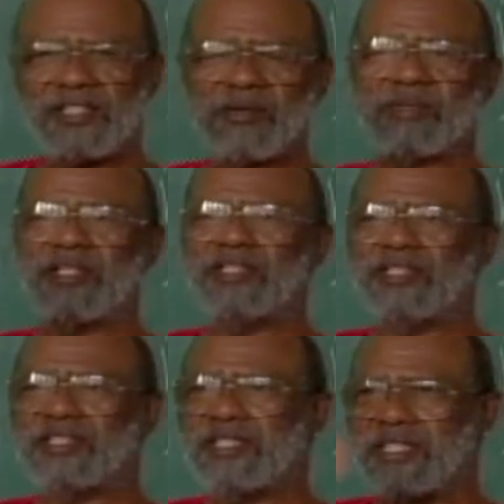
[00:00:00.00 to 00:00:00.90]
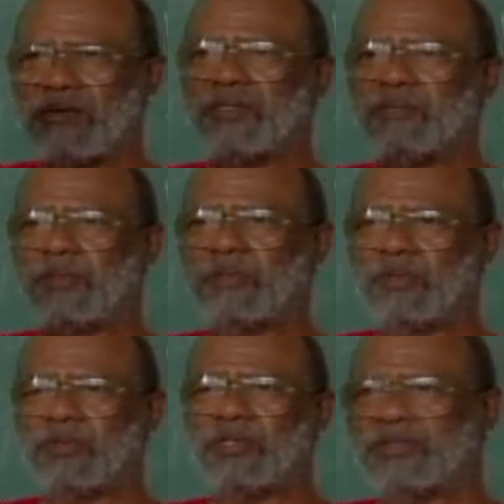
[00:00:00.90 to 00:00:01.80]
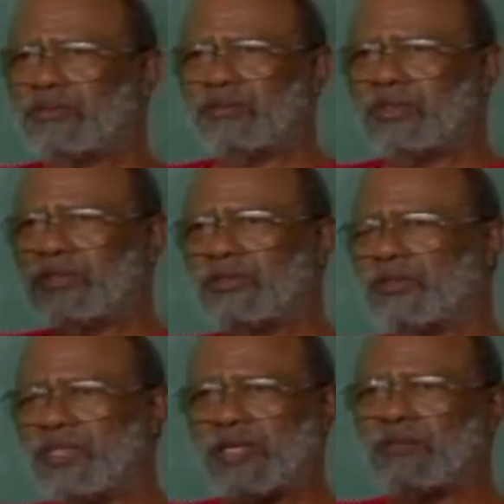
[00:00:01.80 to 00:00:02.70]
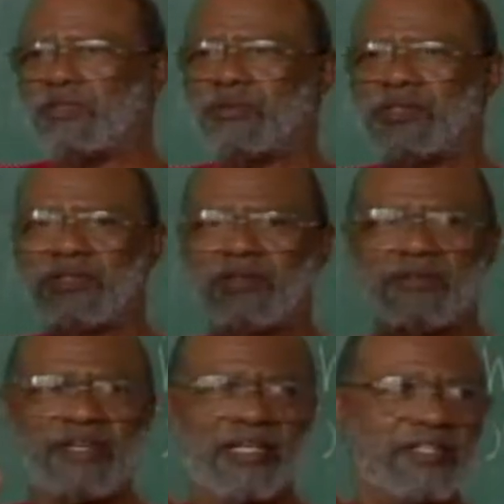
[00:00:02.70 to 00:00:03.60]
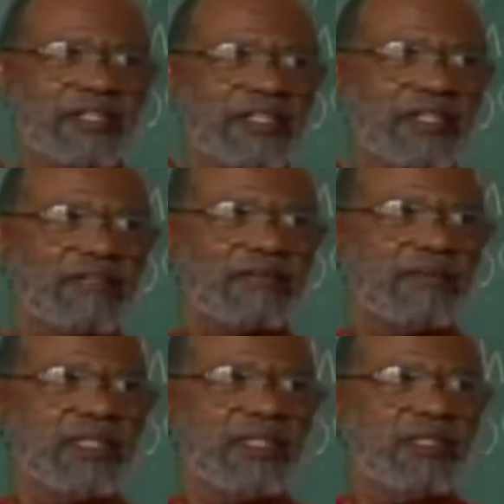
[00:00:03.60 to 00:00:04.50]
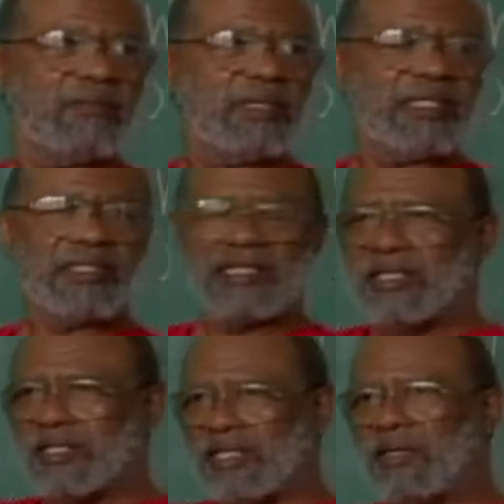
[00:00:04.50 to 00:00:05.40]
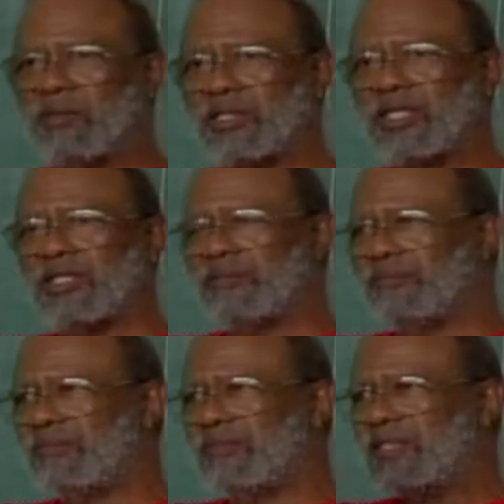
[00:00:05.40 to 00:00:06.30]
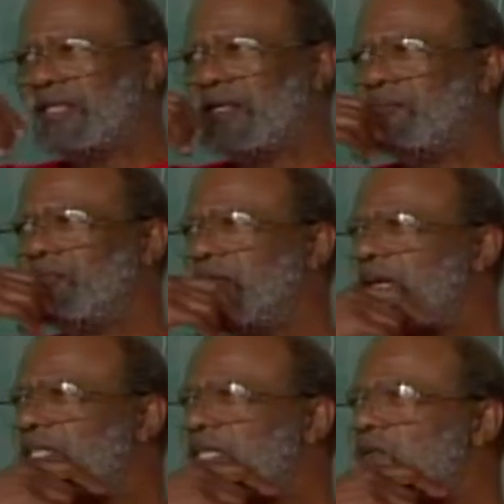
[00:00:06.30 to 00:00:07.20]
some currency. They were people whose names you would know if I could think of them. But they would come, and they